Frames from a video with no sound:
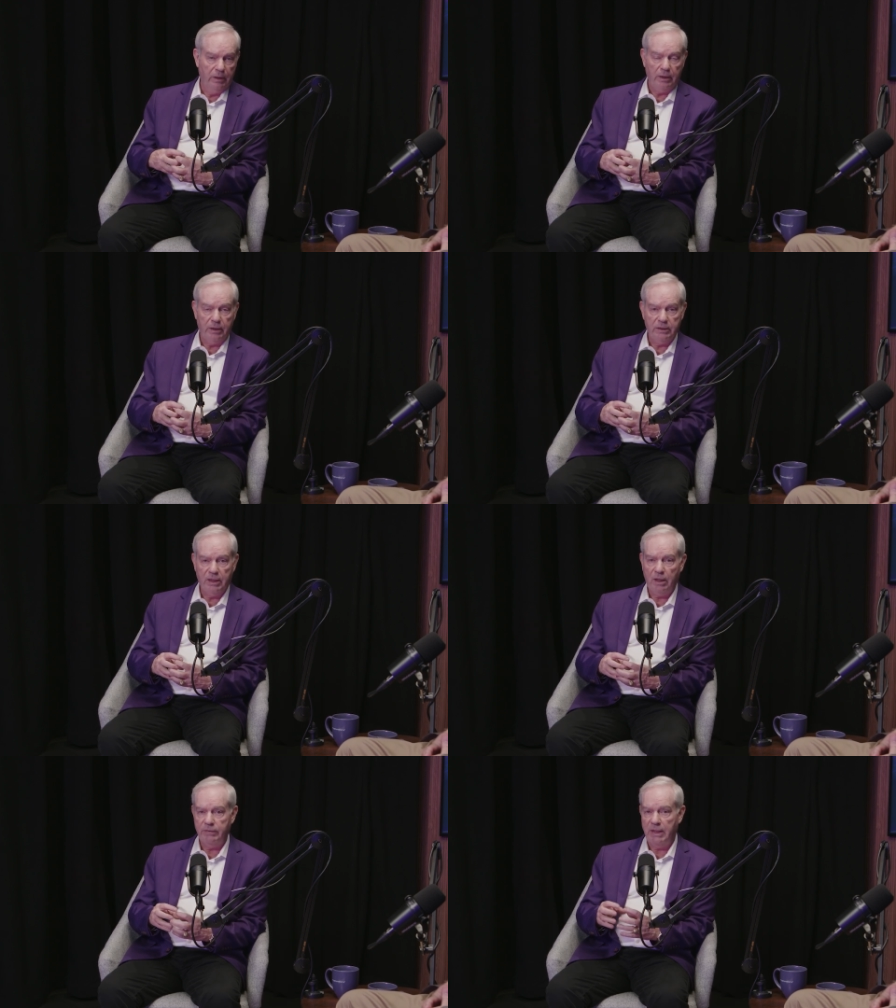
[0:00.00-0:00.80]
And
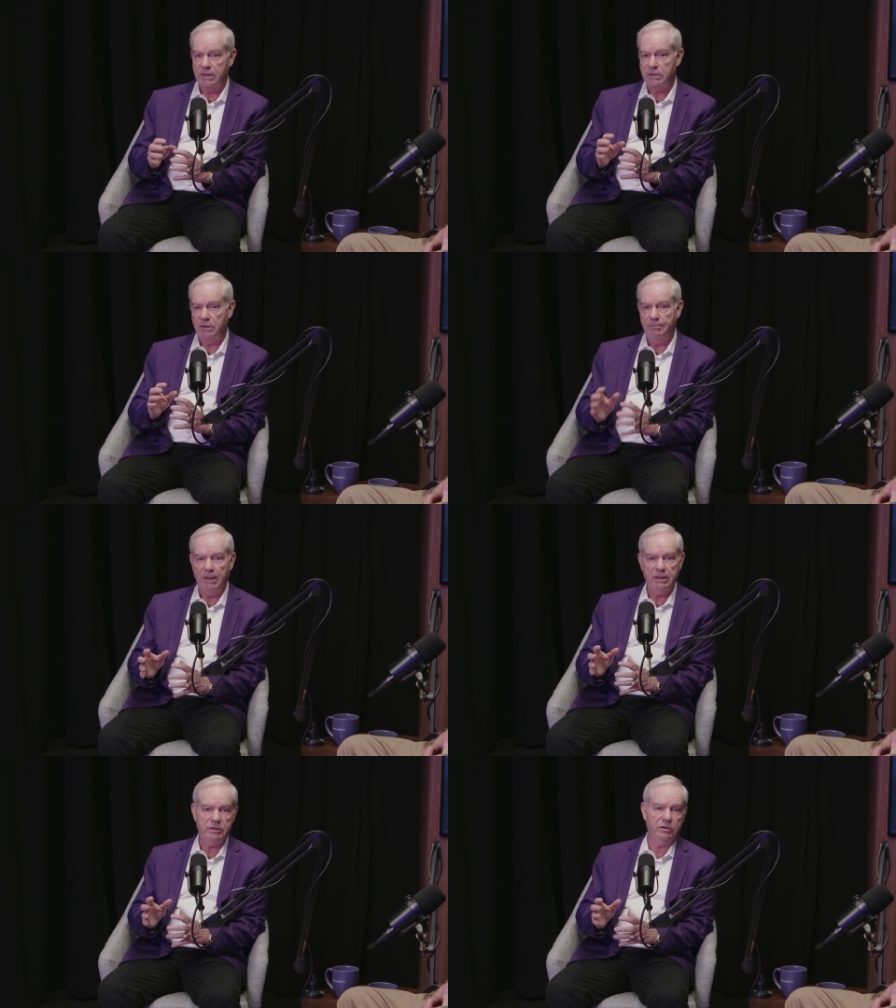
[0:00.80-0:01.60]
Kevin has an
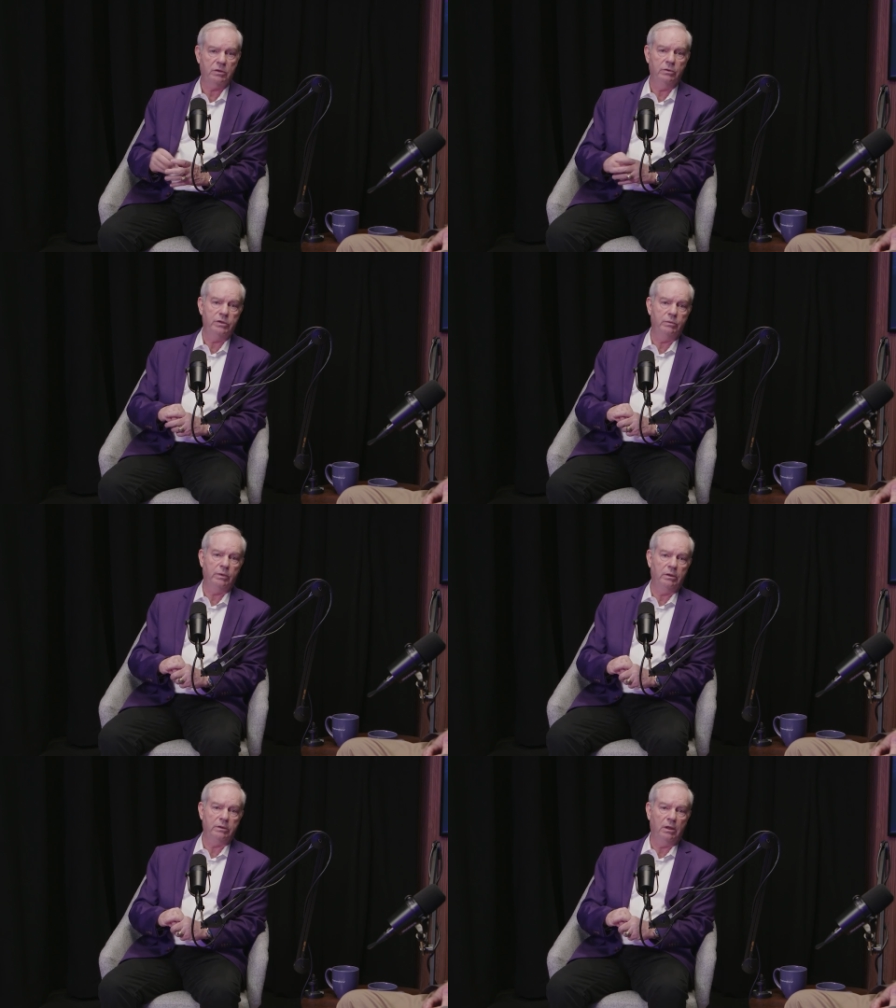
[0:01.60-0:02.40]
amazing solution we're
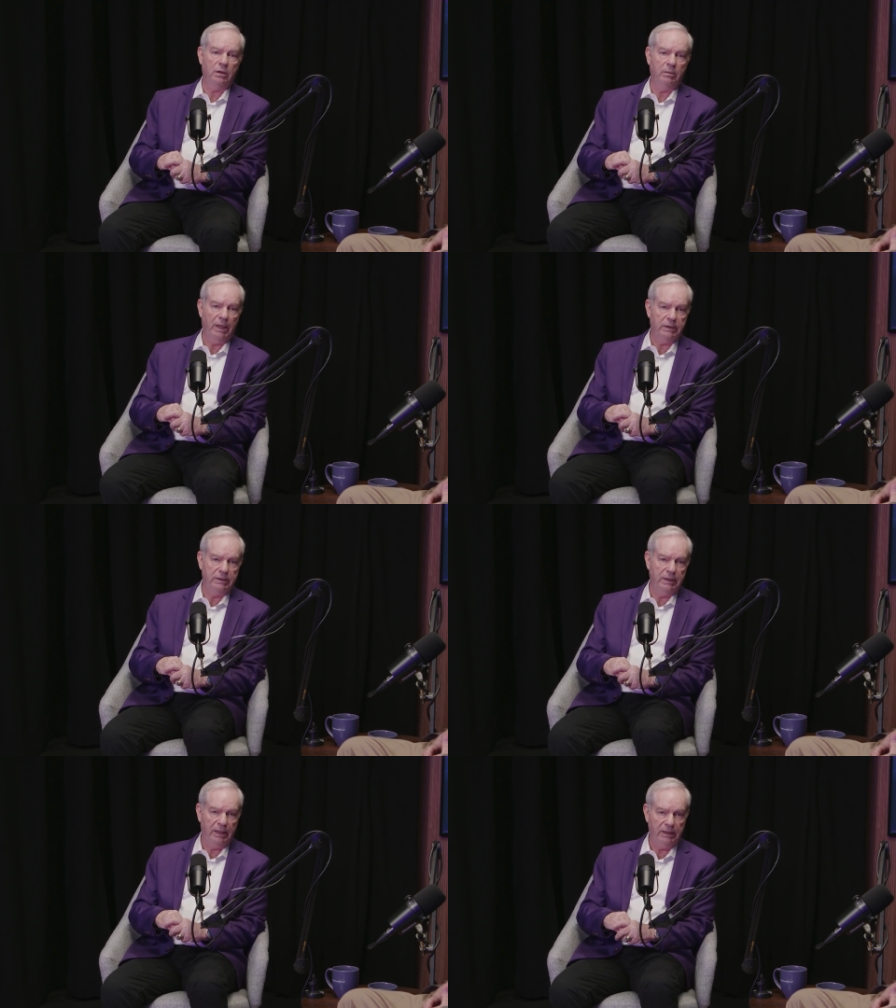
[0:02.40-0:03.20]
going to talk about
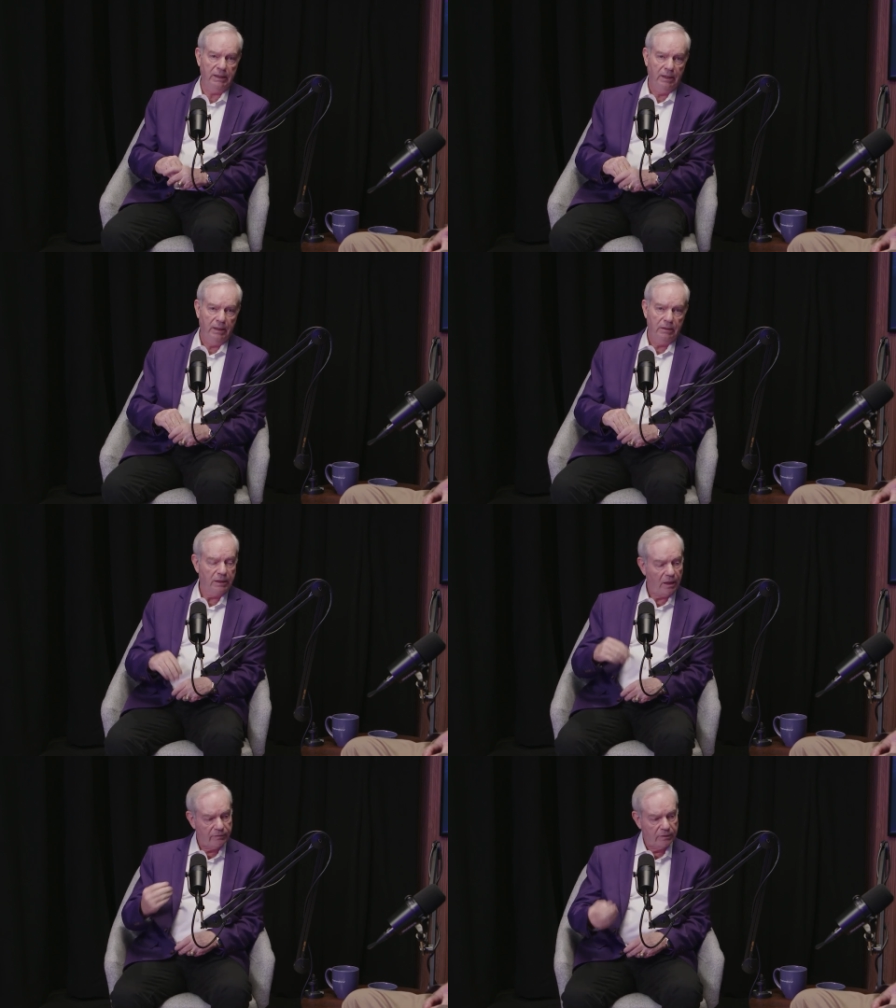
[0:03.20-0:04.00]
today.
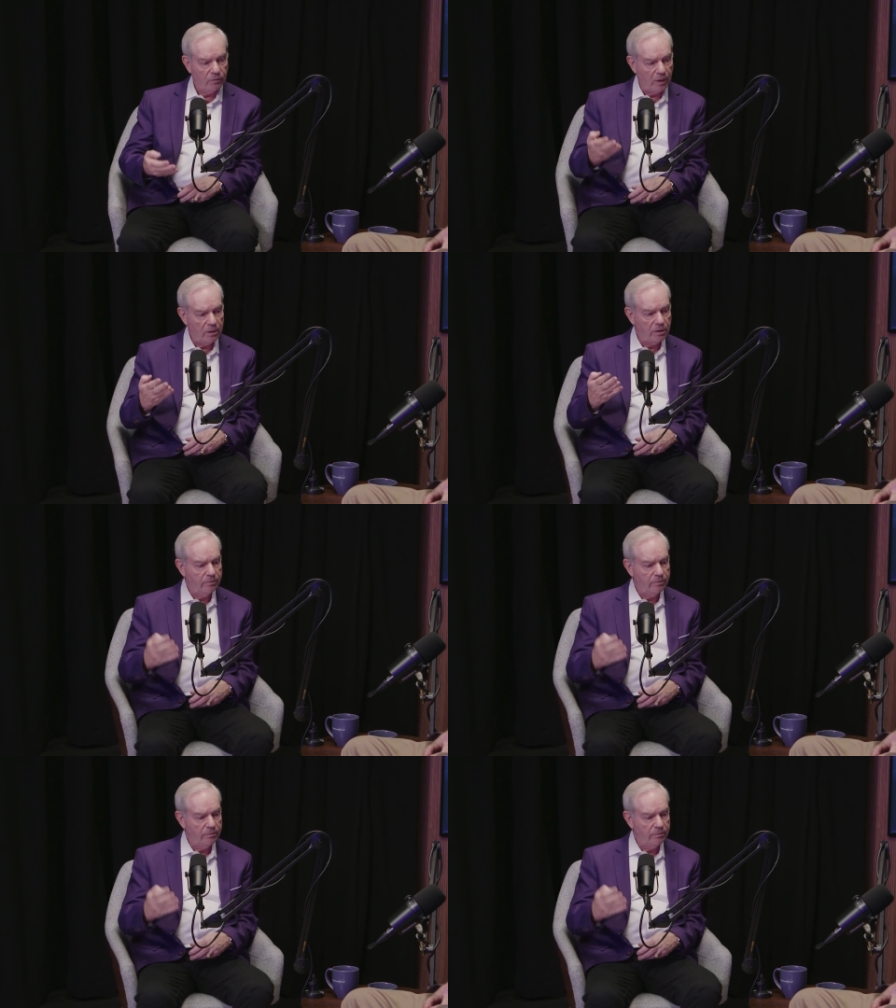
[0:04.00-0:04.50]
Kevin, welcome,